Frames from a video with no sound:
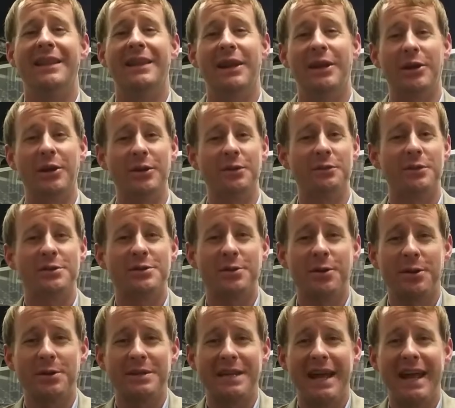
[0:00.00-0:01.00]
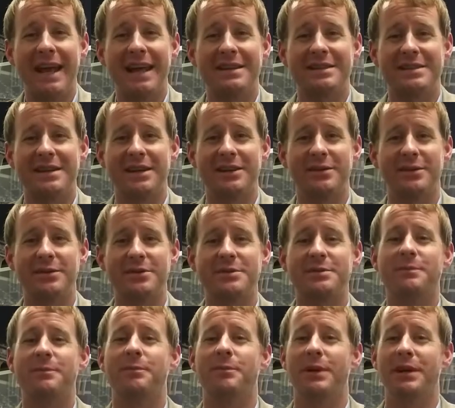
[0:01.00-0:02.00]
They couldn't resort to hand
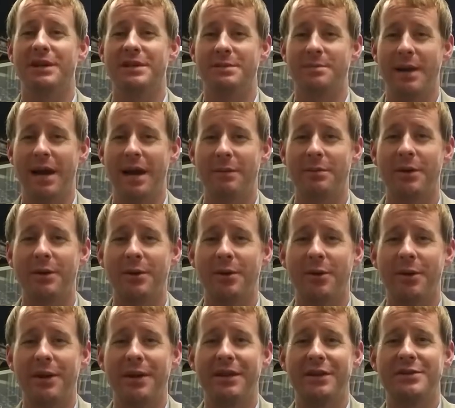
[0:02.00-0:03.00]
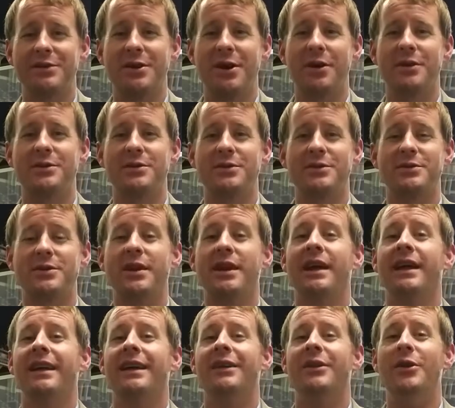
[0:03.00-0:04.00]
signals because Mike McCoy and the Chargers
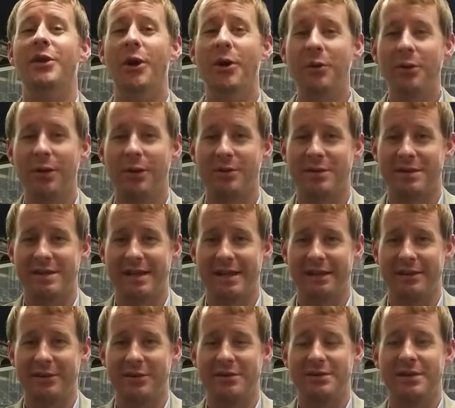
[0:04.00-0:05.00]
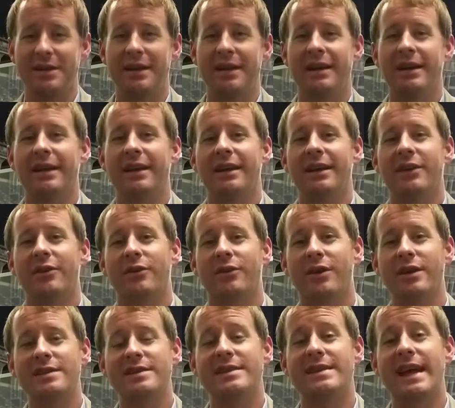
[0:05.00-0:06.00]
know those signals.
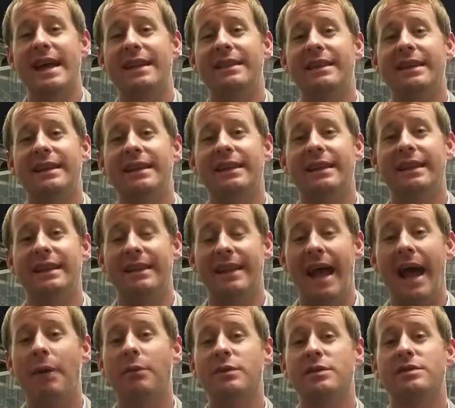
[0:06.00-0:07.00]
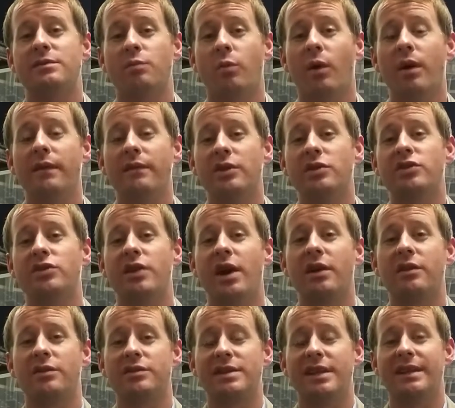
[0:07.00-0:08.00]
Chris said that was one of the
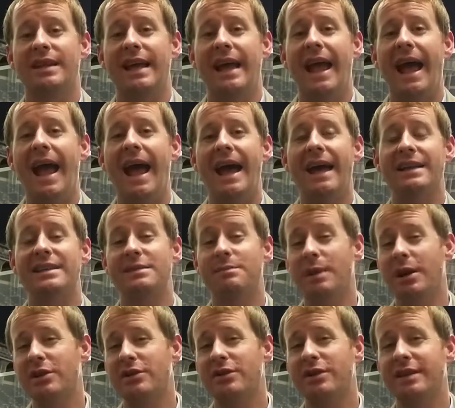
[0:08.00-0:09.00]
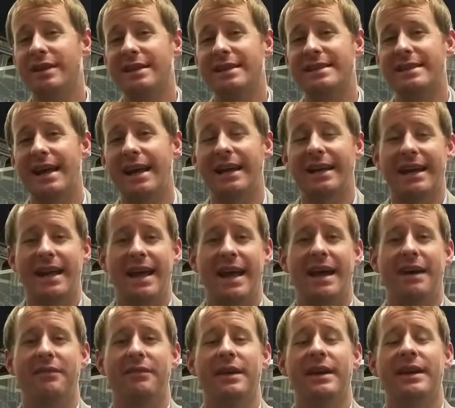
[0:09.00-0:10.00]
struggles that they had, especially in the second
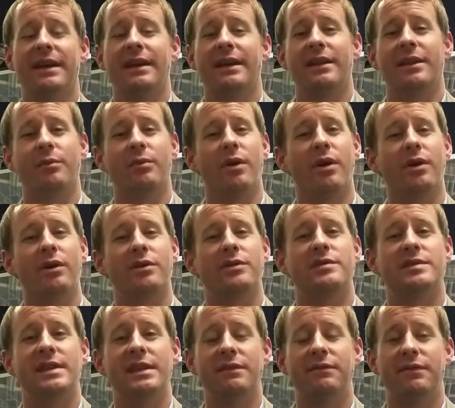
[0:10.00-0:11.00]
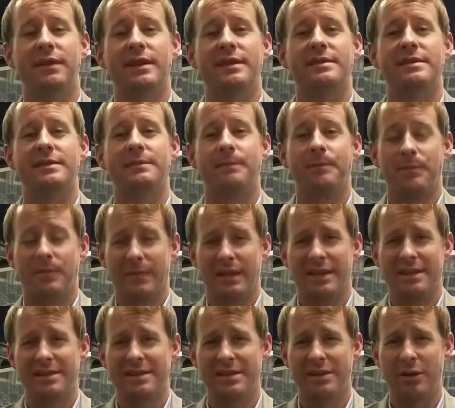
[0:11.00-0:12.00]
half. The Broncos defense
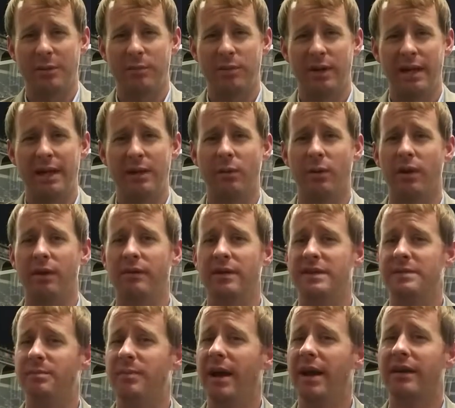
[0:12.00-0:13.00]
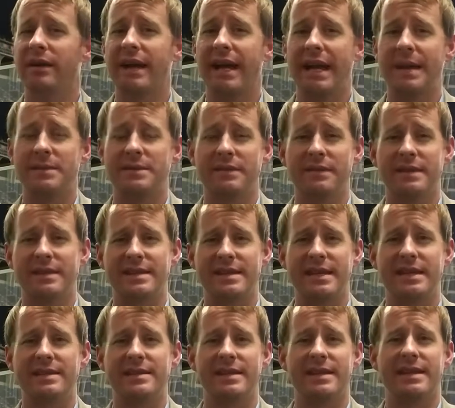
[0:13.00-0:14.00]
still played one of its better games of the
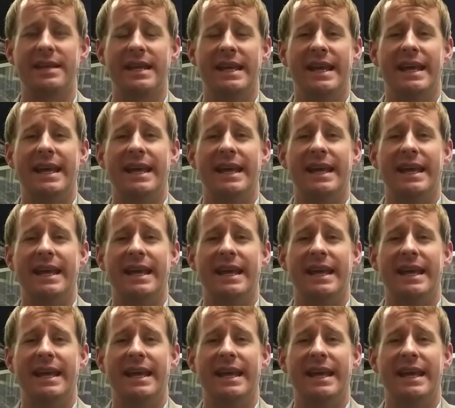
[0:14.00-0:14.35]
season.